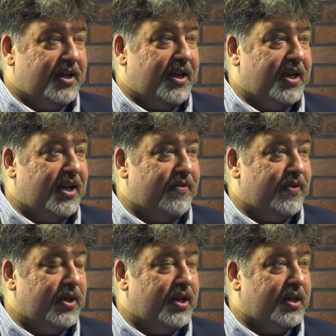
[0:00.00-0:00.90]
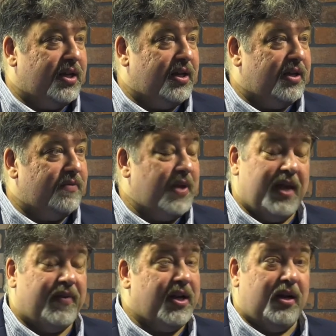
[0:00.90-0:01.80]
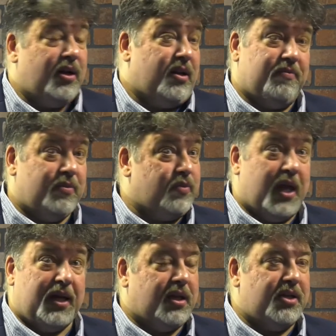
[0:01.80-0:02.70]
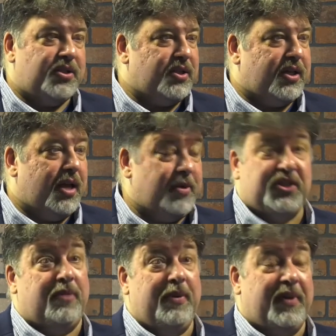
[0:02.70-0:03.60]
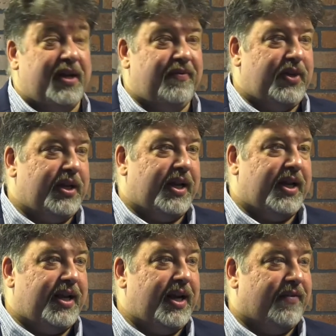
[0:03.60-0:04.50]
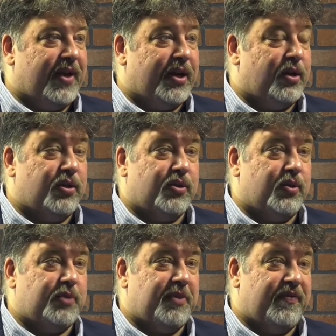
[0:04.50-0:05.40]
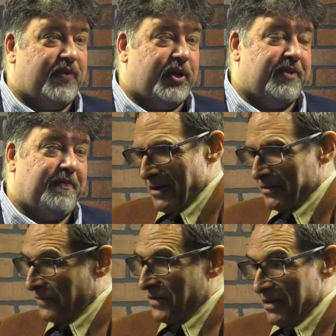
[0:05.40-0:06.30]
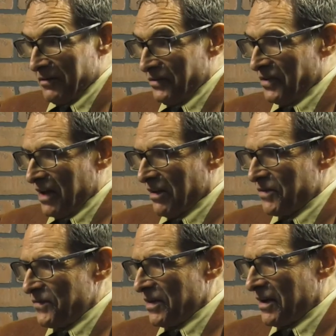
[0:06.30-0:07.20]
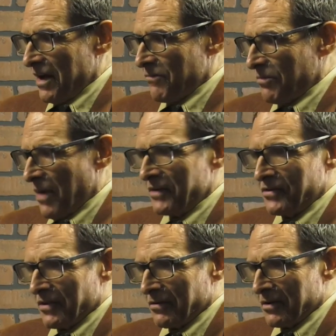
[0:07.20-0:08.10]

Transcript: Yeah, I've had a lot of legends of comedy. Some people I didn't even think I could get. I've had on, so it's been fun. I'd love to listen. I'd love it if you could get him on my show.